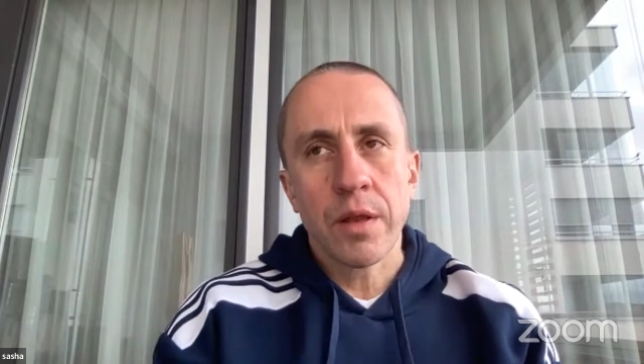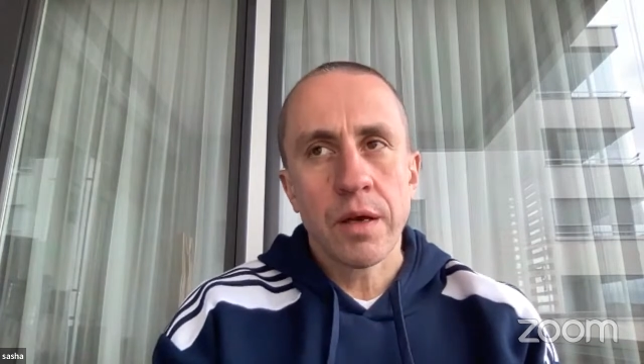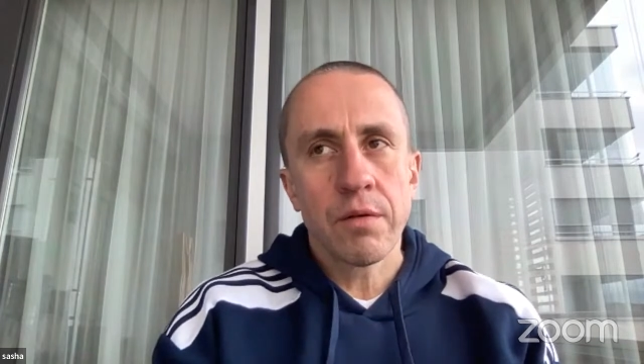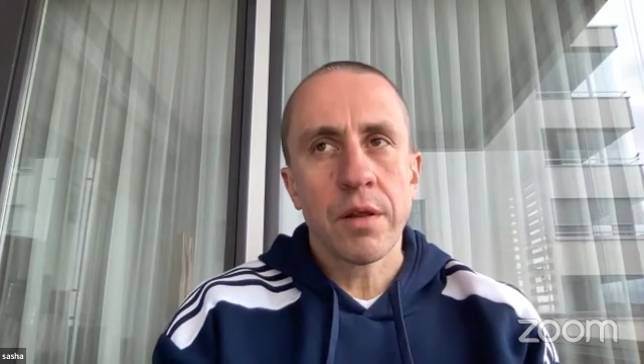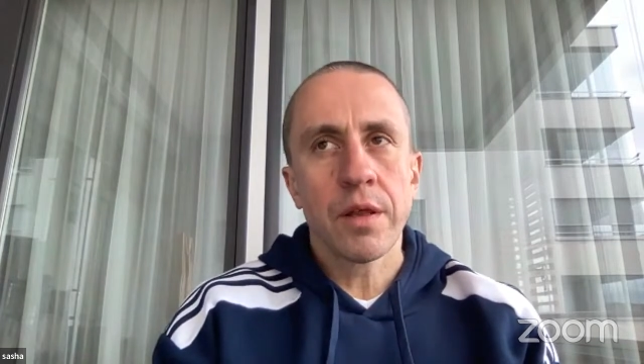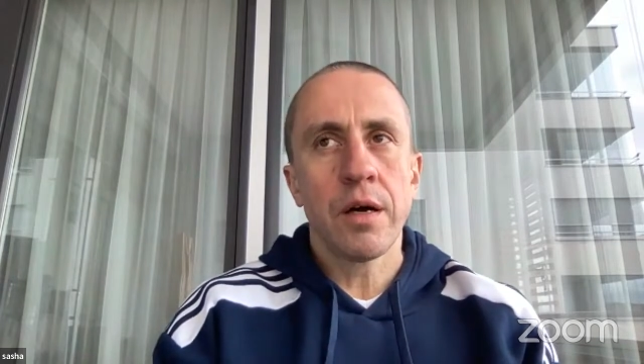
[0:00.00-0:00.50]

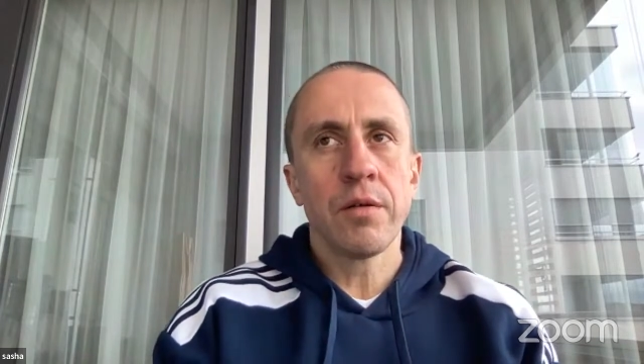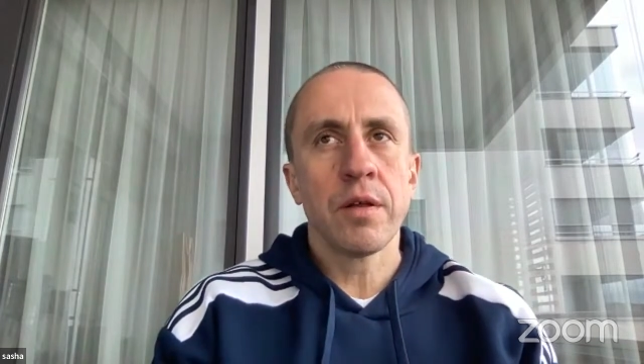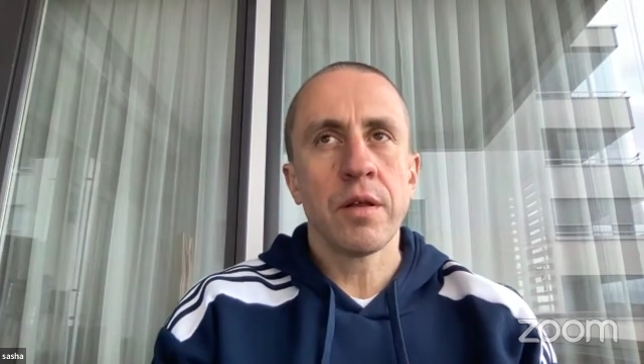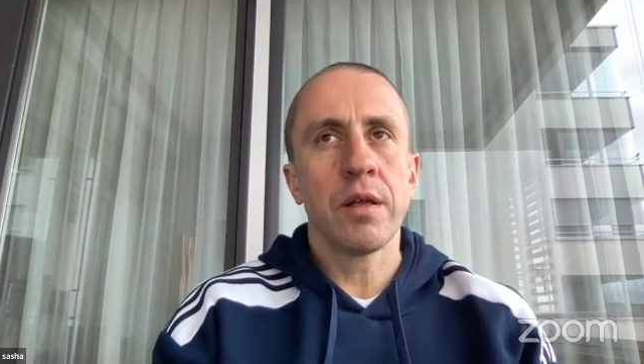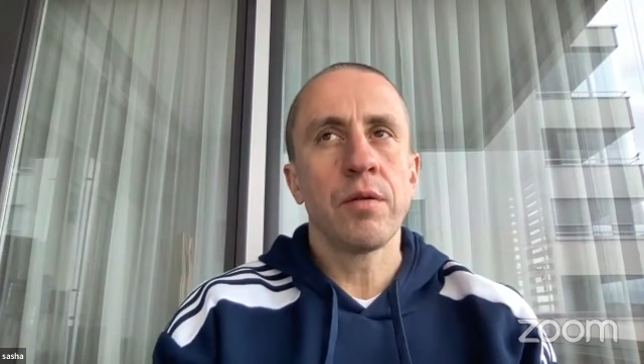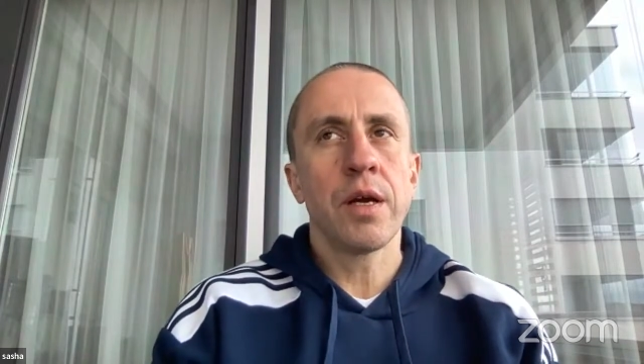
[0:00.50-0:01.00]
several
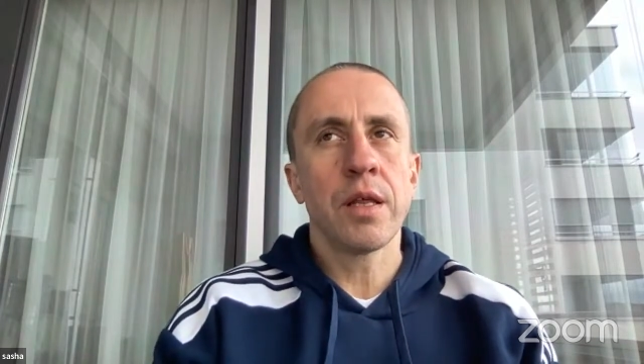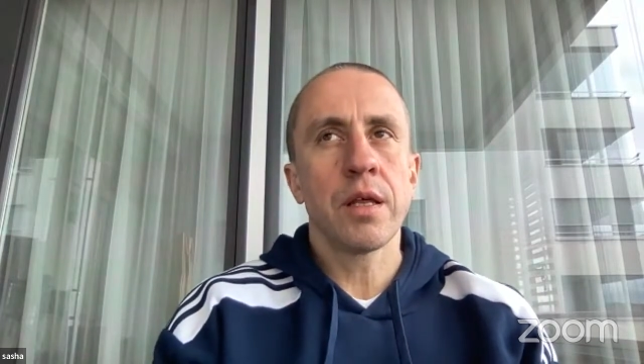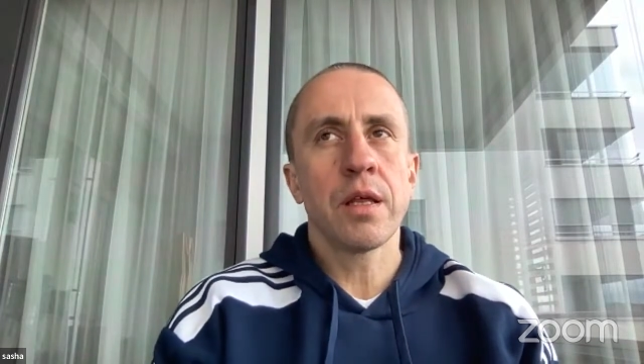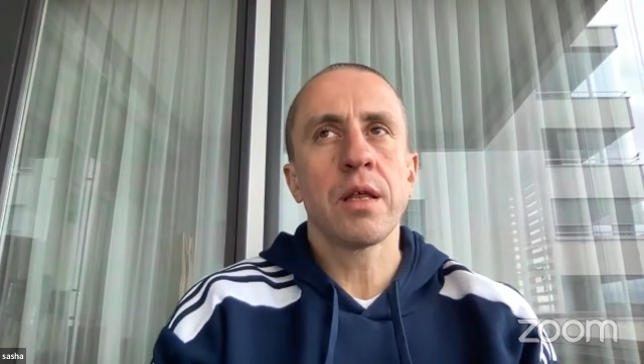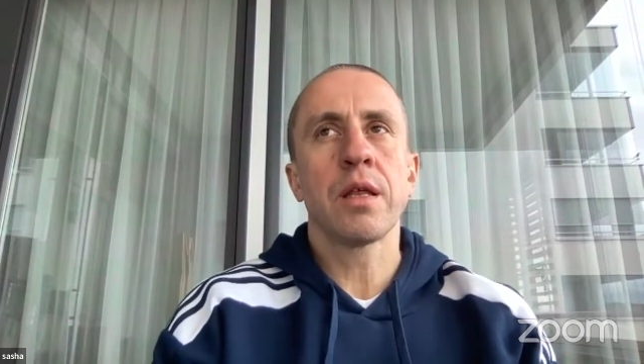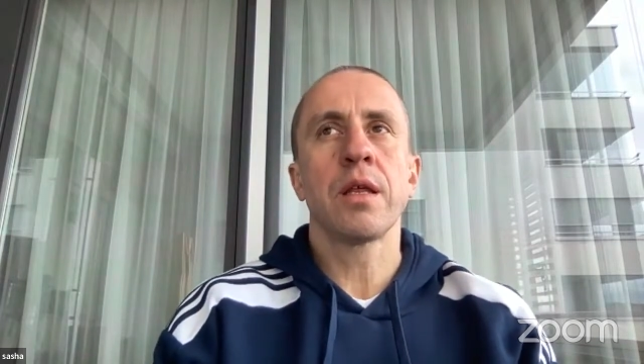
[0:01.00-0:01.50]
thousand
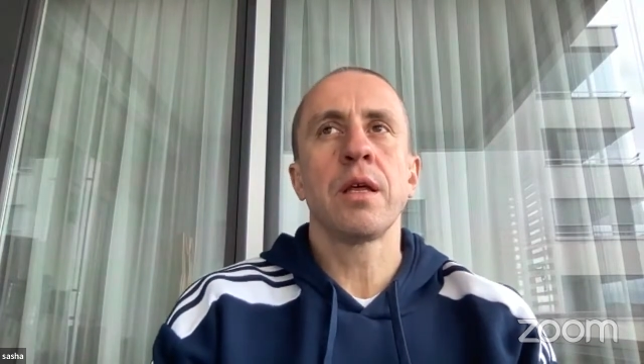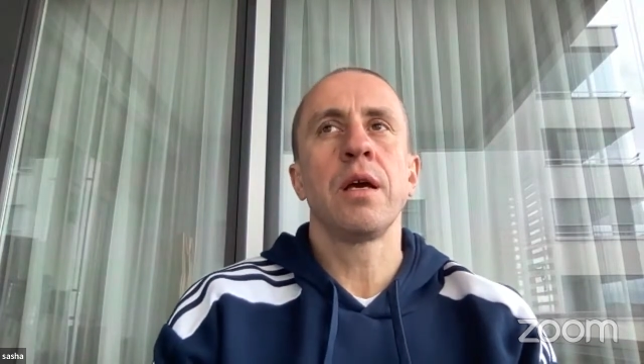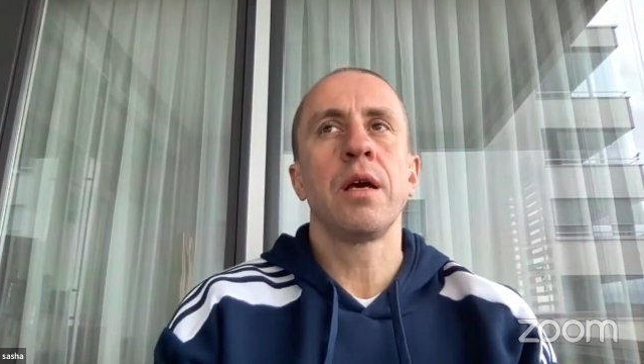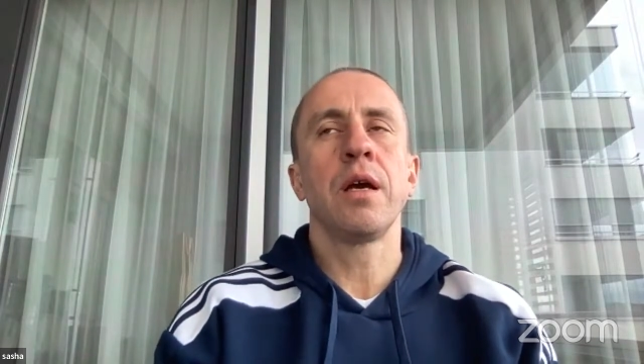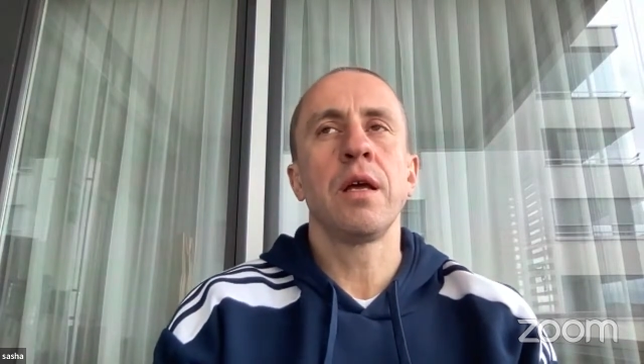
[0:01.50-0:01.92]
addresses